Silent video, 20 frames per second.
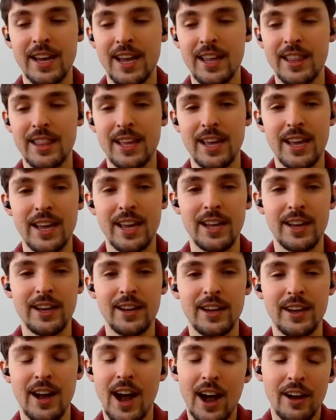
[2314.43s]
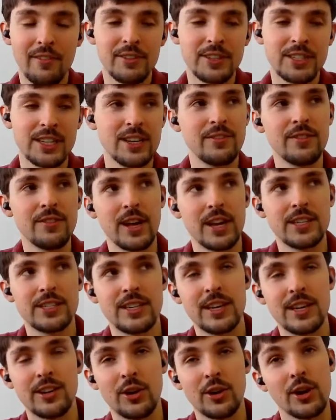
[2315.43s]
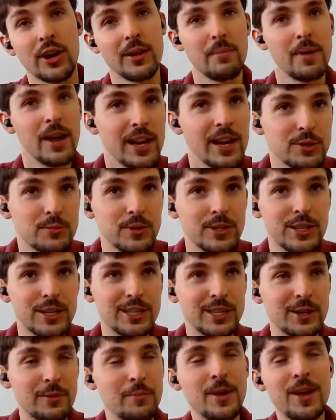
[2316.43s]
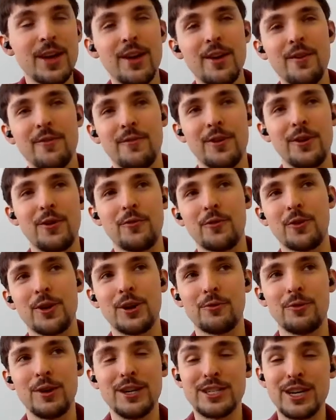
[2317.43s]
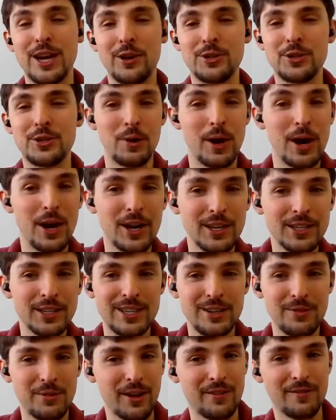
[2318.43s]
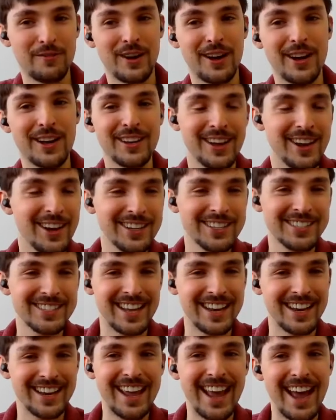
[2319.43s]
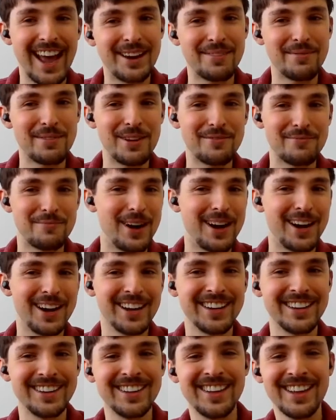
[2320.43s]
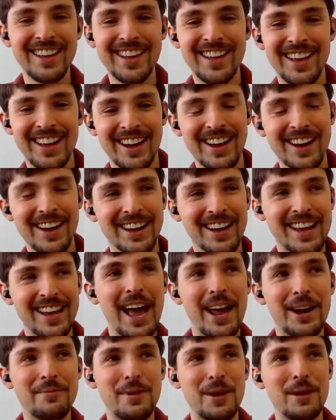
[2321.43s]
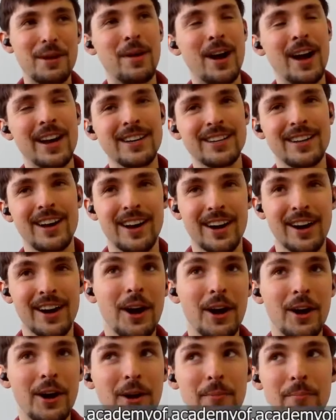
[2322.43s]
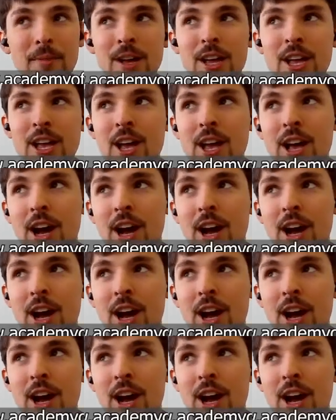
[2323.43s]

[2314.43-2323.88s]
And then obviously, if you guys need a learning management system, feel free to reach out to us. You can find us at Academy of Mind, academyofmind.com.